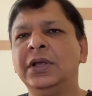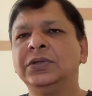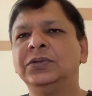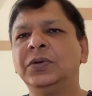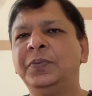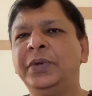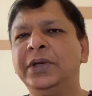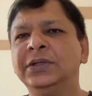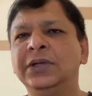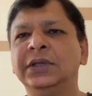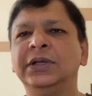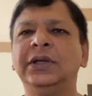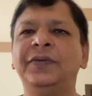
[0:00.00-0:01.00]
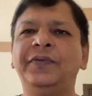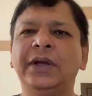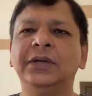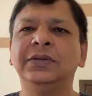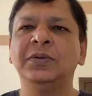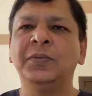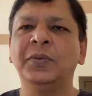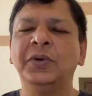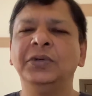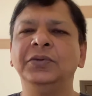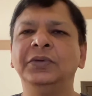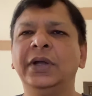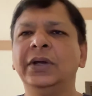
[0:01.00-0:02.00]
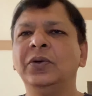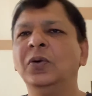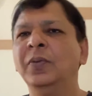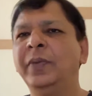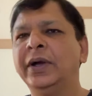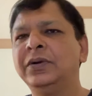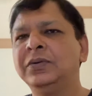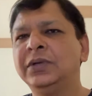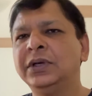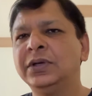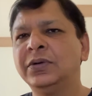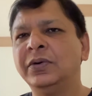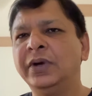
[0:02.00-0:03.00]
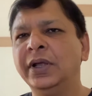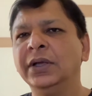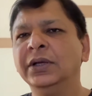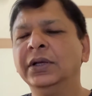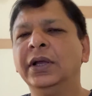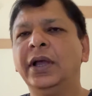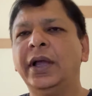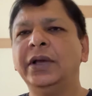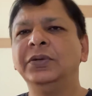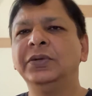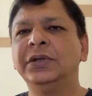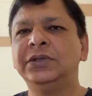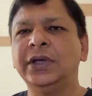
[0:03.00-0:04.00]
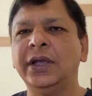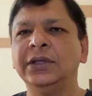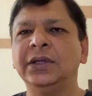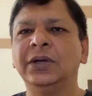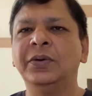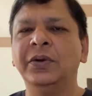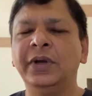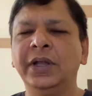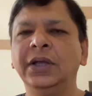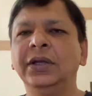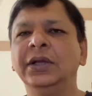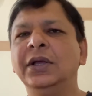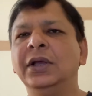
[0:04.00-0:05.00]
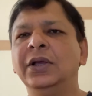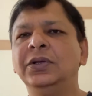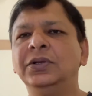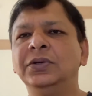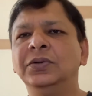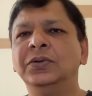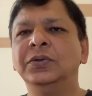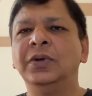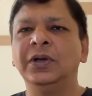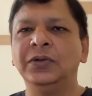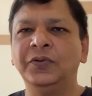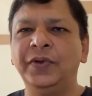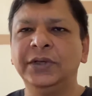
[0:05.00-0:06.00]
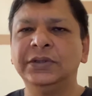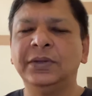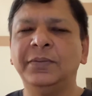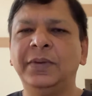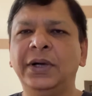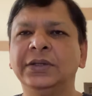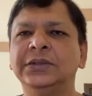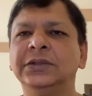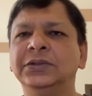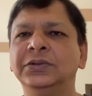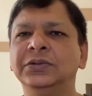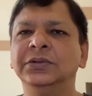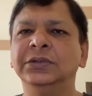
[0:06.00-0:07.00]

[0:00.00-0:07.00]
so based on the defects report you can go back to the coding and you change the coding you you fix the bugs you do